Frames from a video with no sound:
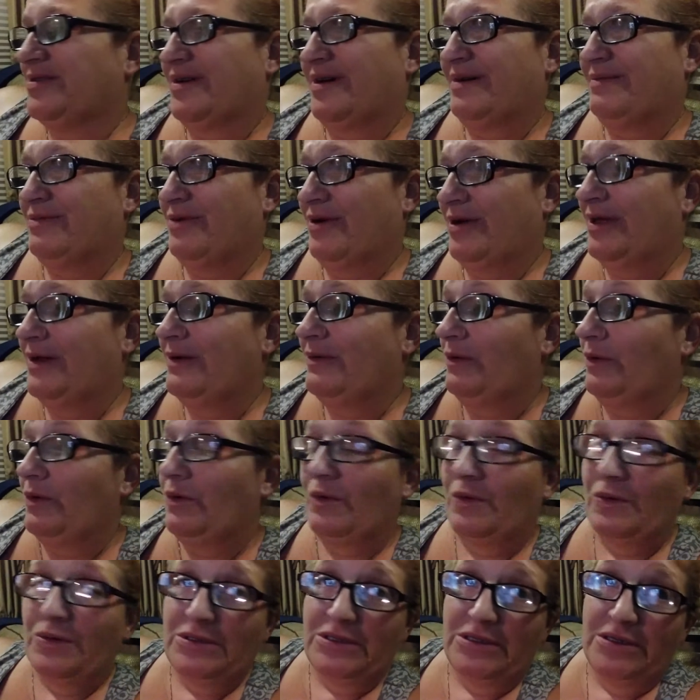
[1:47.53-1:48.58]
I probably
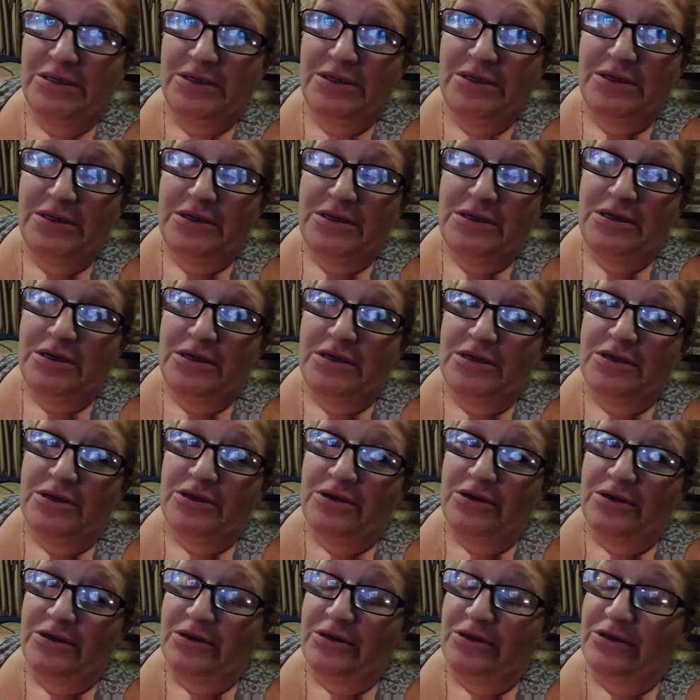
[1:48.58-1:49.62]
won't
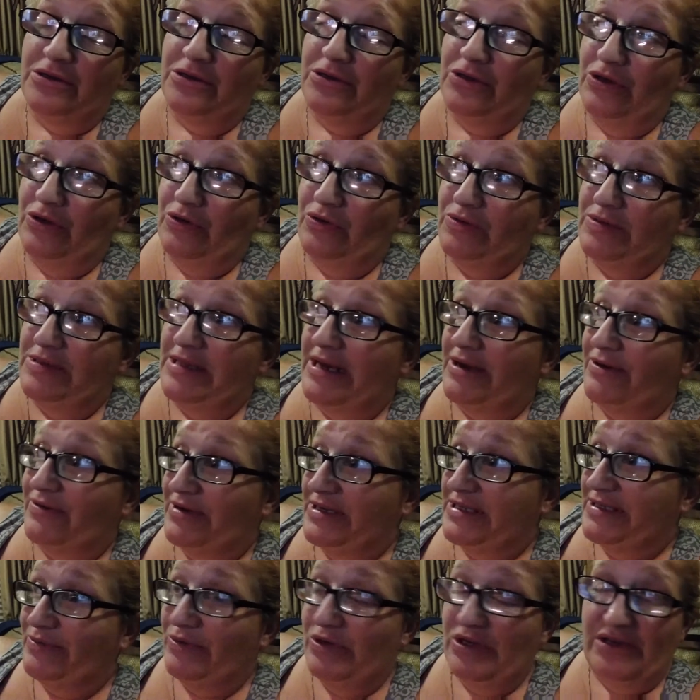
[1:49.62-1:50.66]
use that
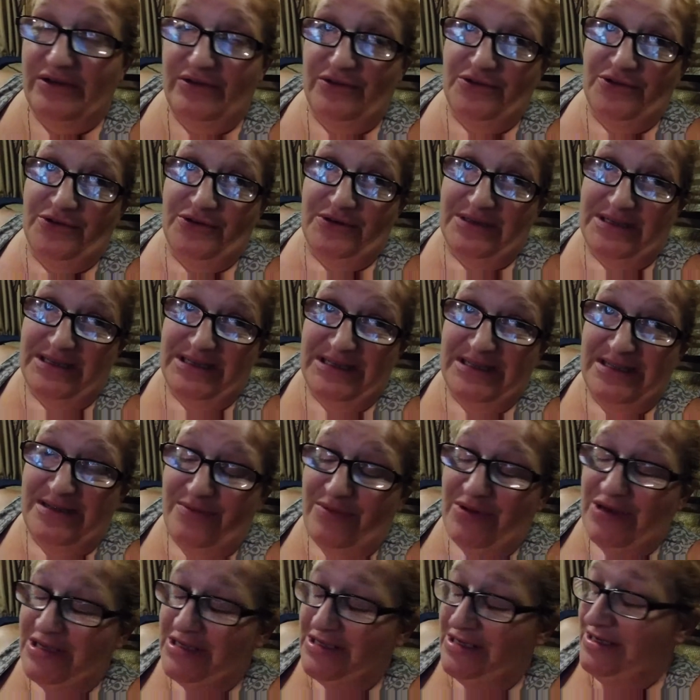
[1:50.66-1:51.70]
recipe, even though it tastes
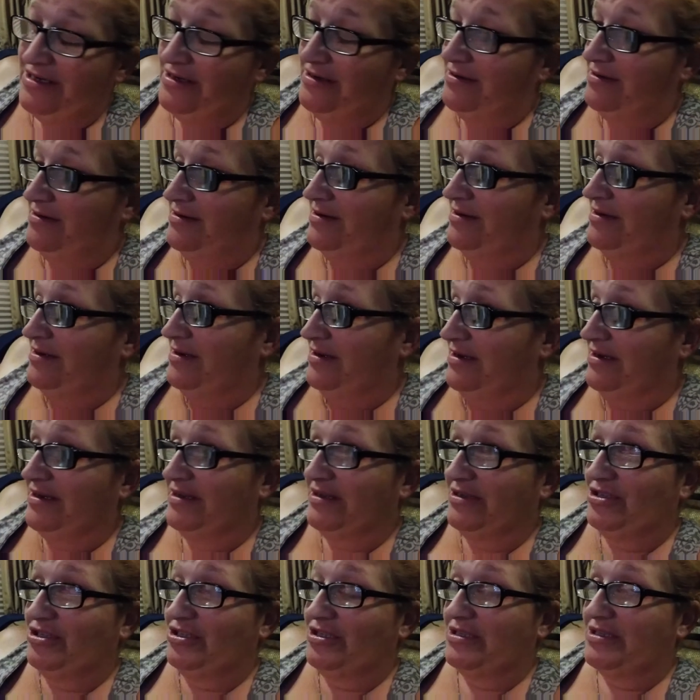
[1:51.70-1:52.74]
amazing. I
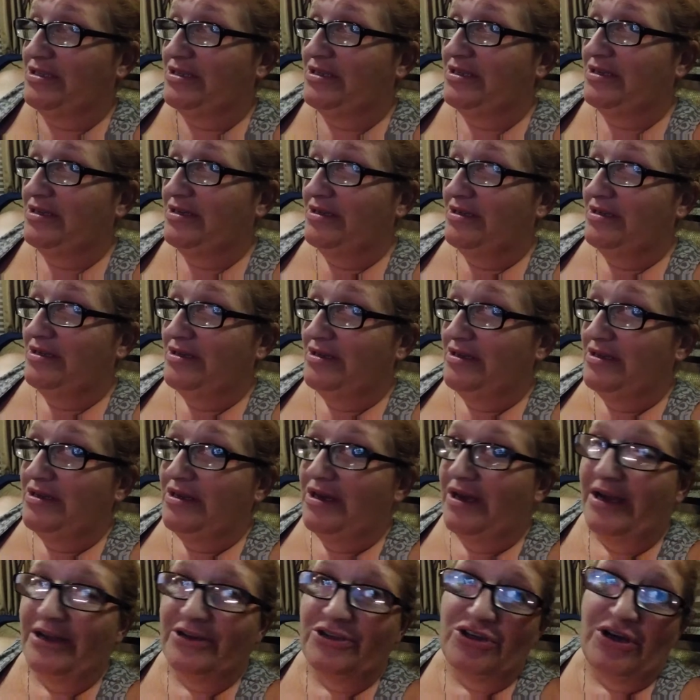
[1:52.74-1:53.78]

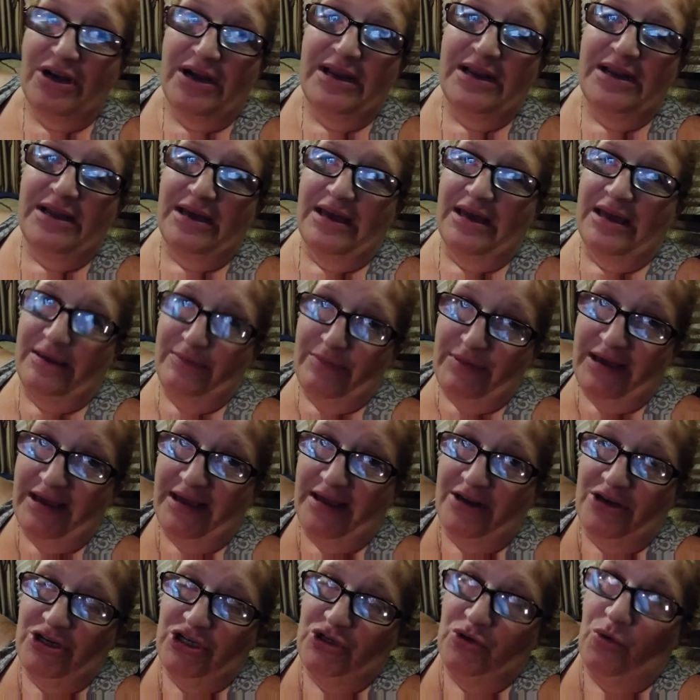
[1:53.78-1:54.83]
tried
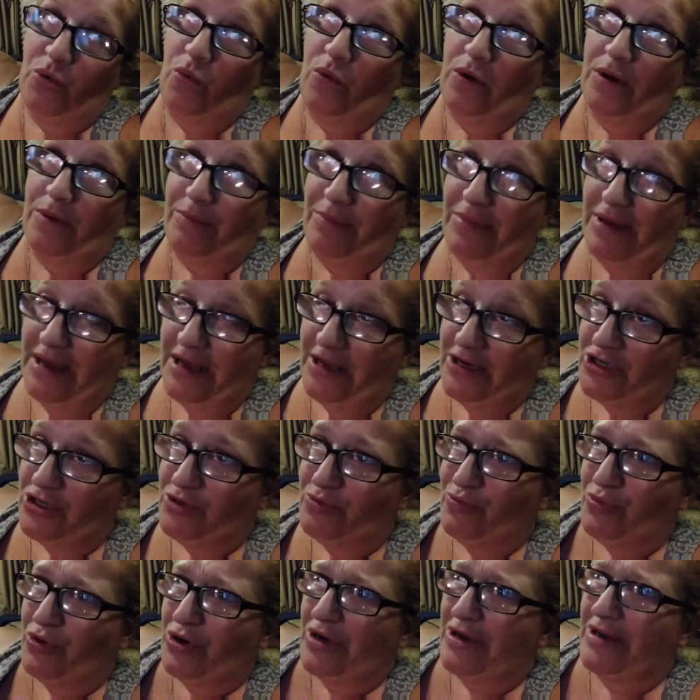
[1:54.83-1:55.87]
one batch,
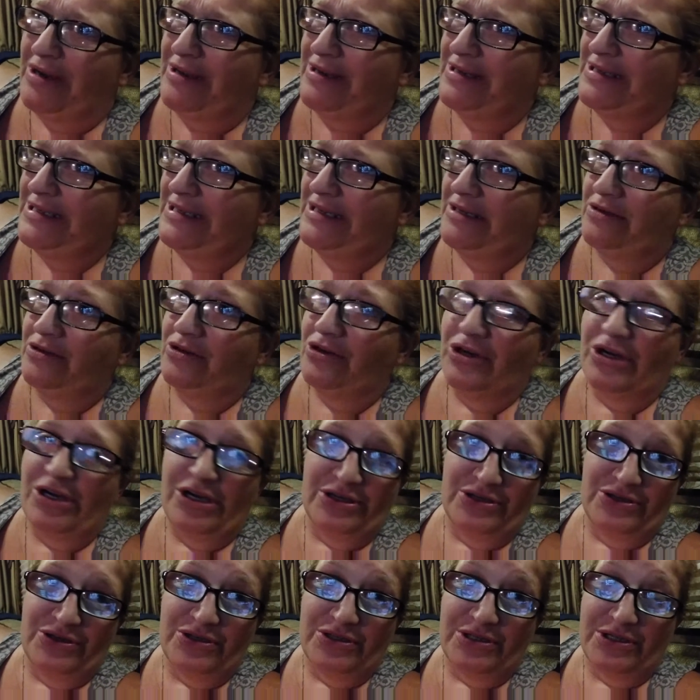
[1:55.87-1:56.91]
probably 10 cookies
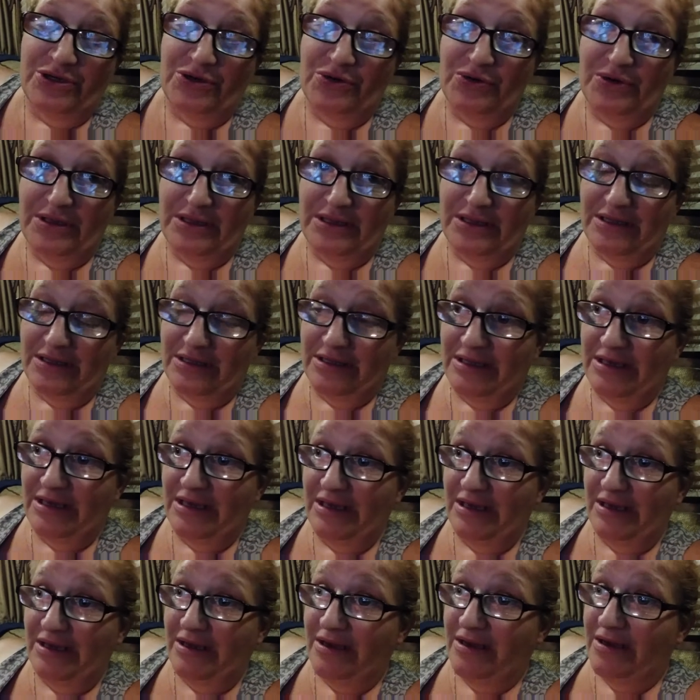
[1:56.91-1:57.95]
or so, in
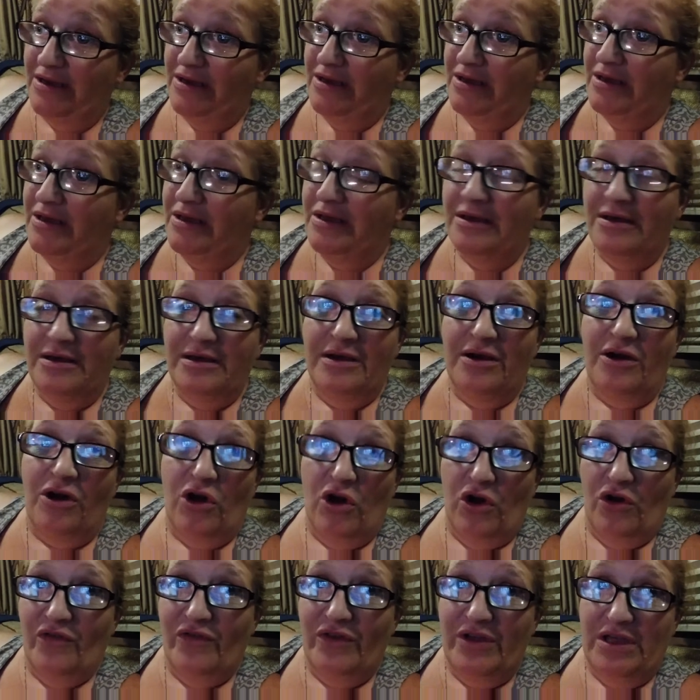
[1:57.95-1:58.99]
the
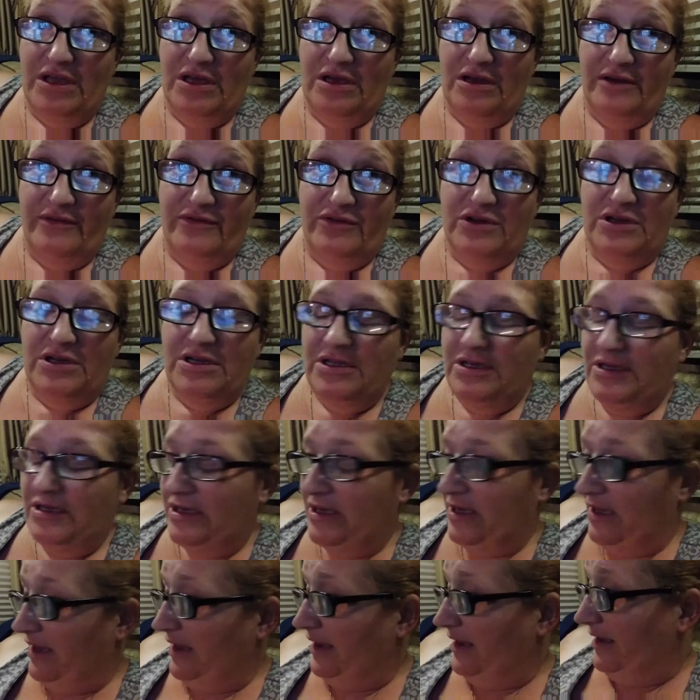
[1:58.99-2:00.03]
RV oven,
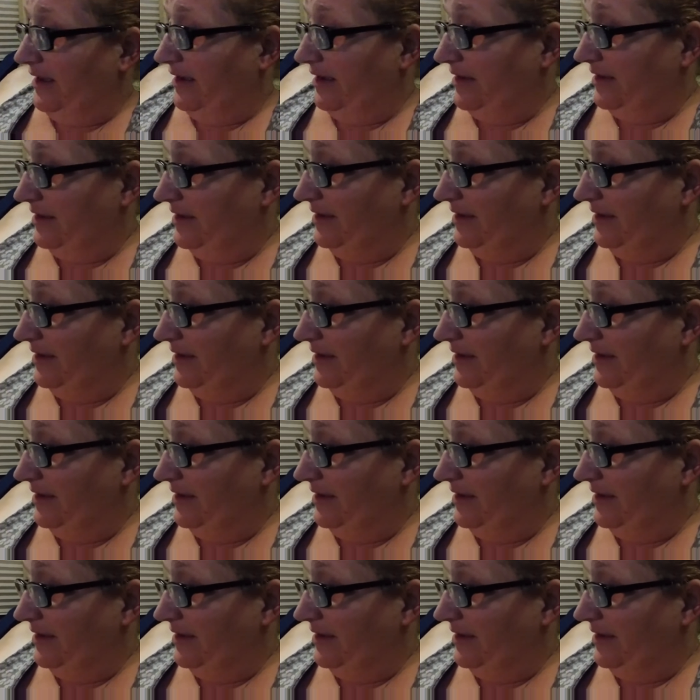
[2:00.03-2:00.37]
and